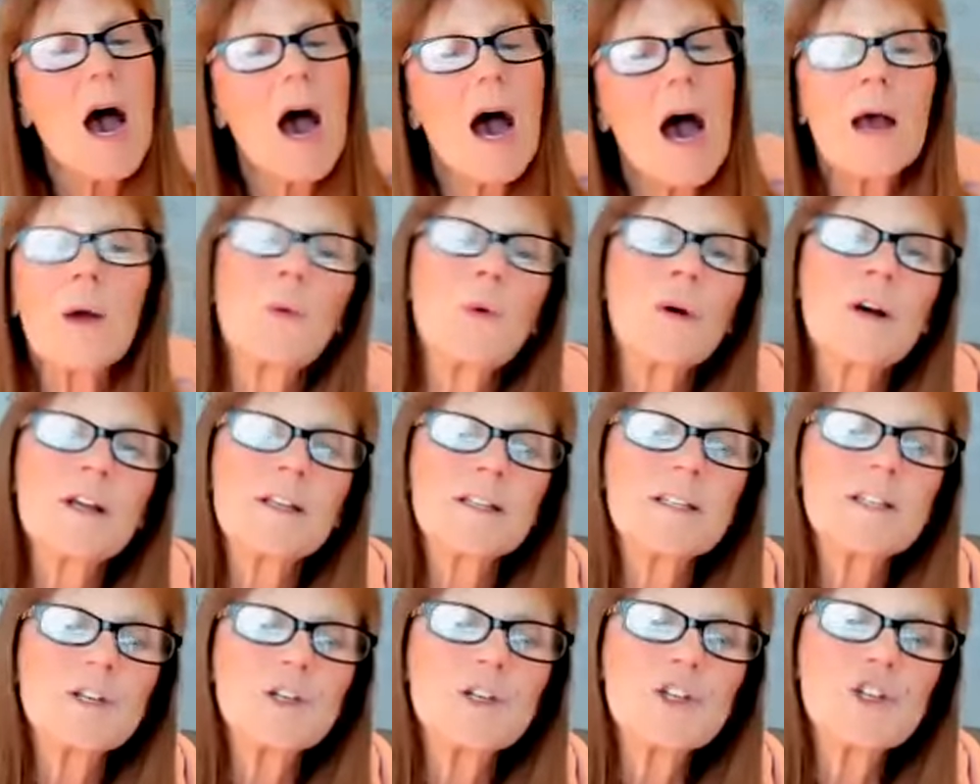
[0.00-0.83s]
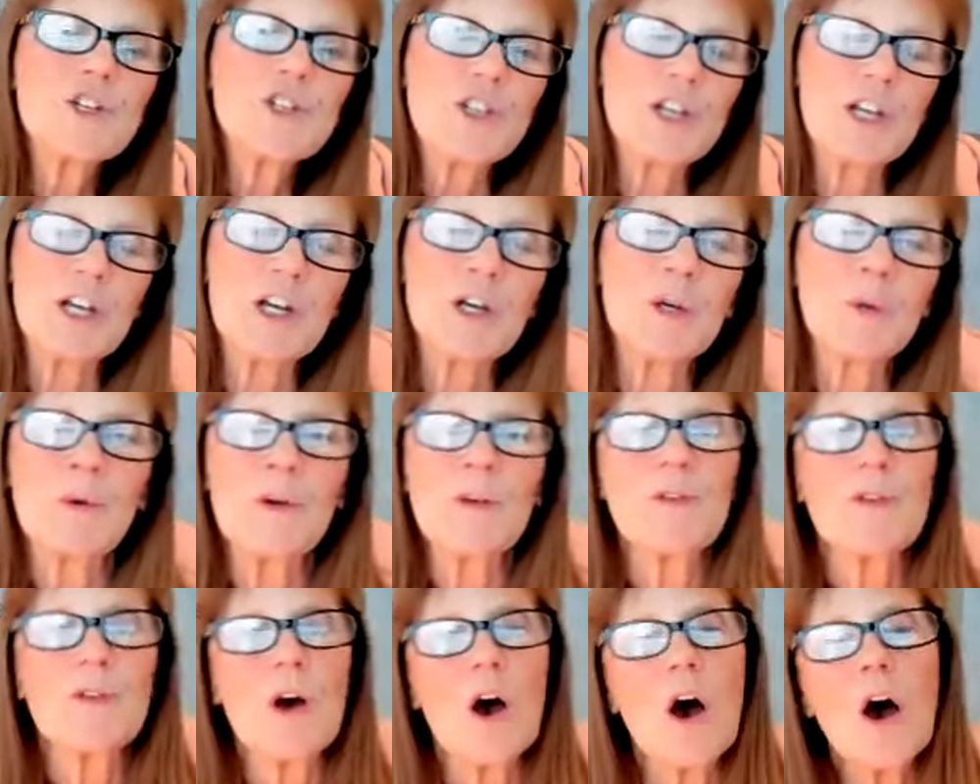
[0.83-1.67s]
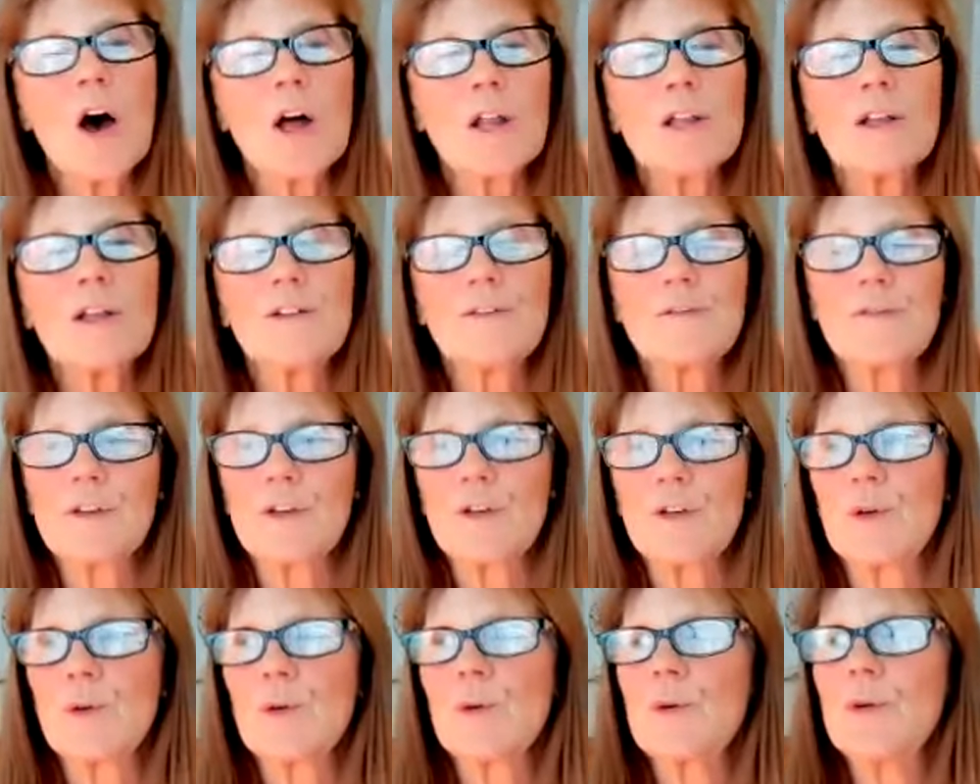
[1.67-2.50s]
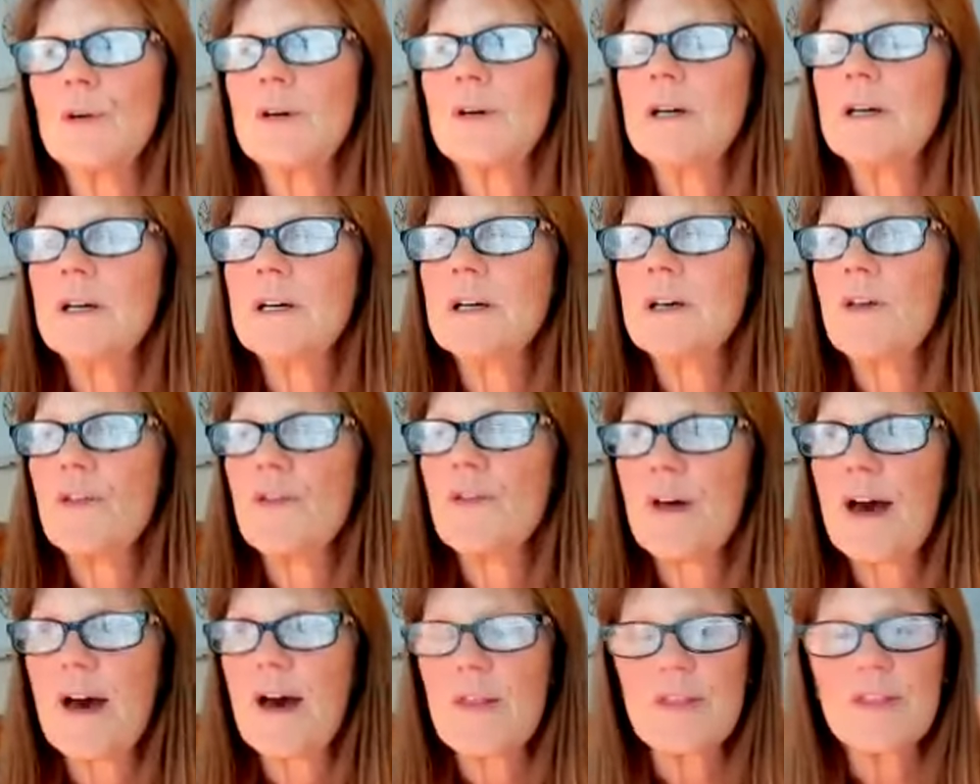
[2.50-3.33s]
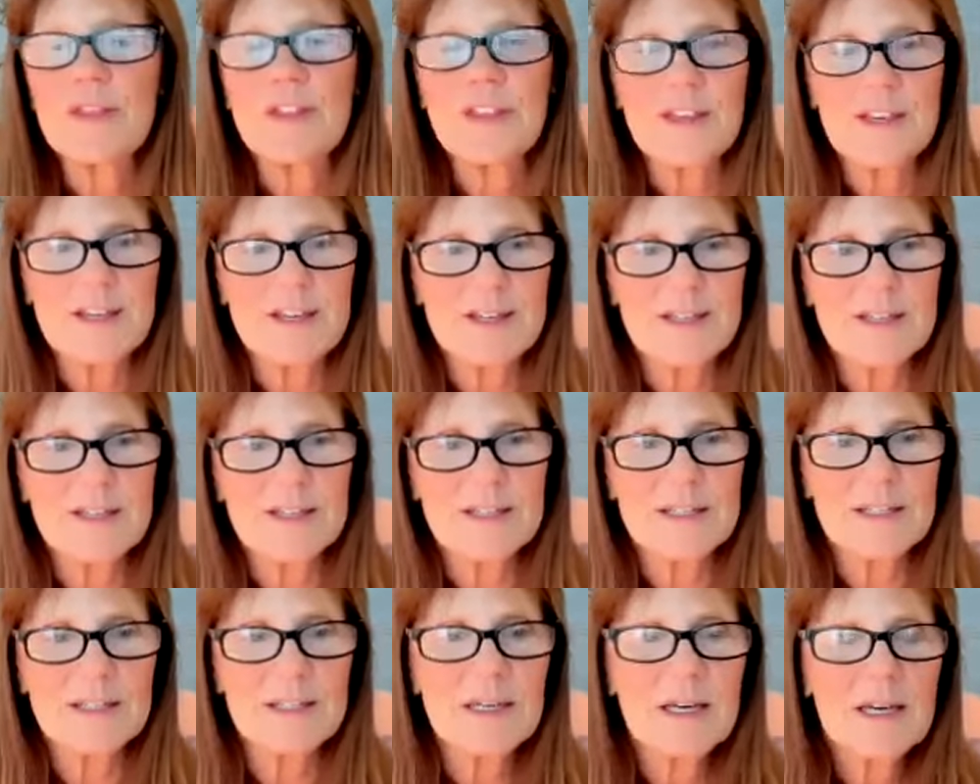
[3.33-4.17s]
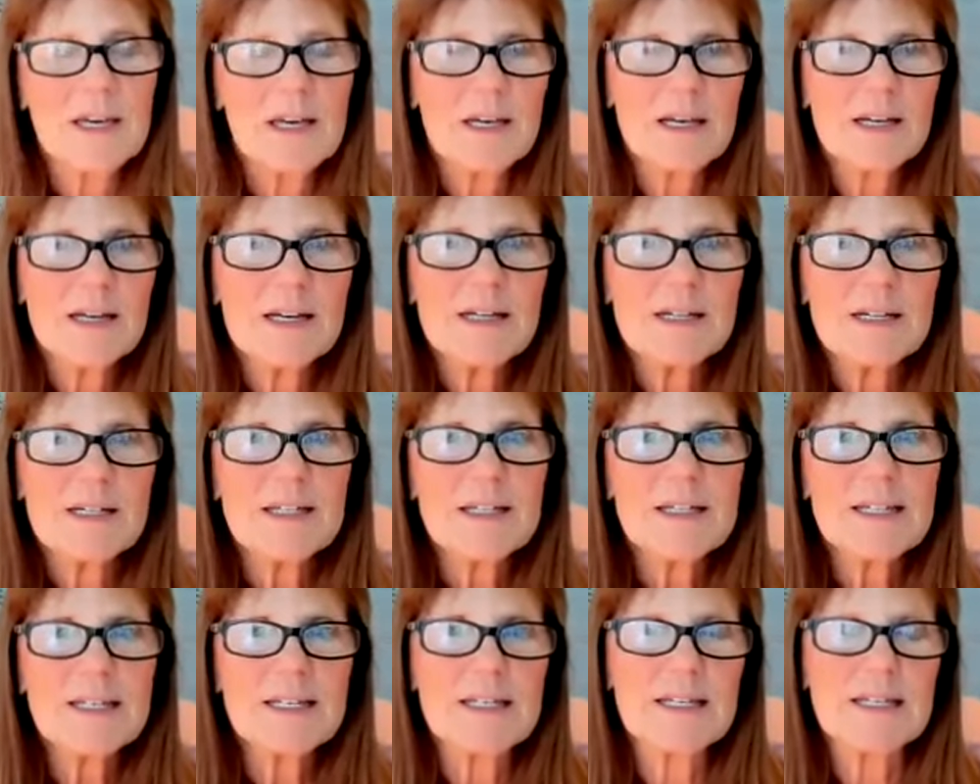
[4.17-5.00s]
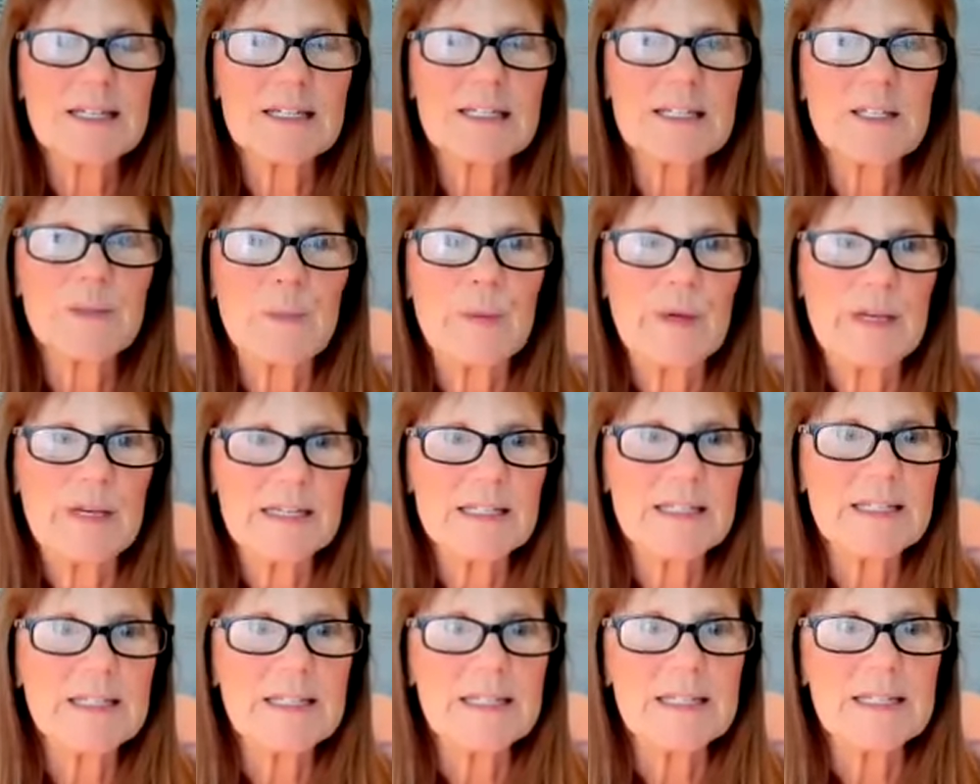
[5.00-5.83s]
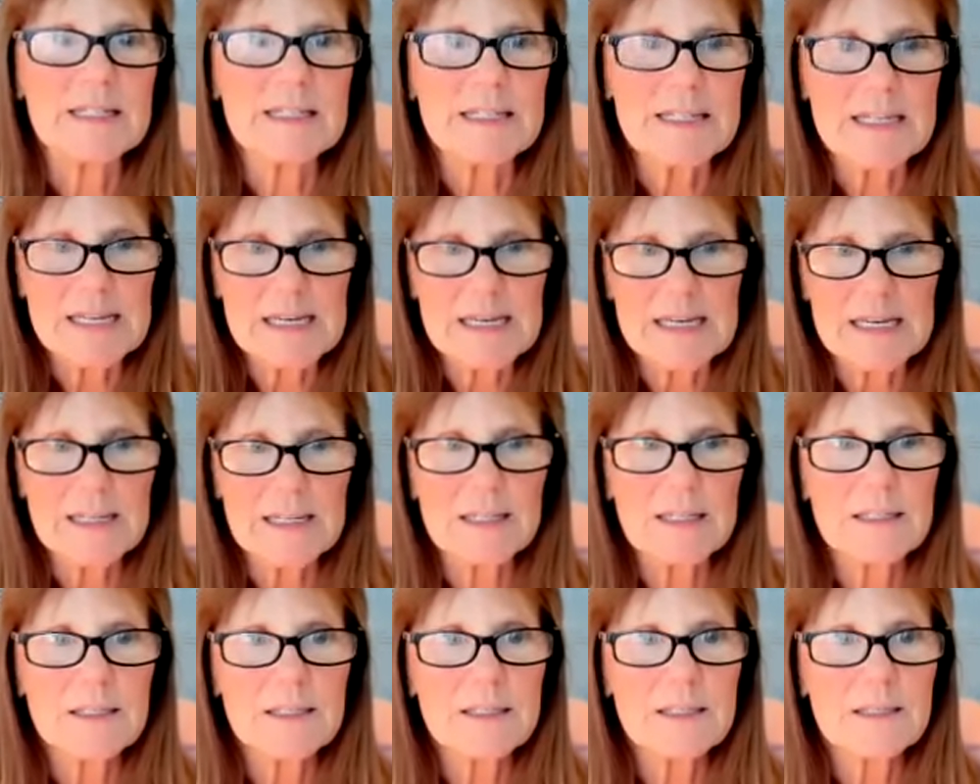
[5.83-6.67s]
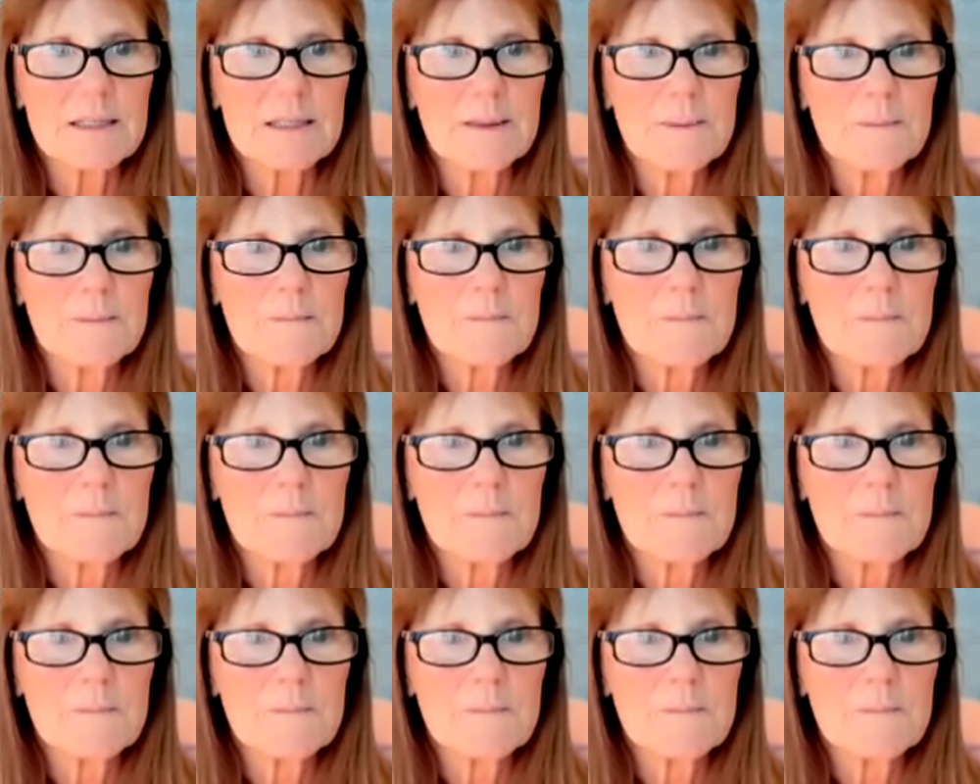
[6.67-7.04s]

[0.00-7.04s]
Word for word: I want to share with all of you that these 6 basic needs,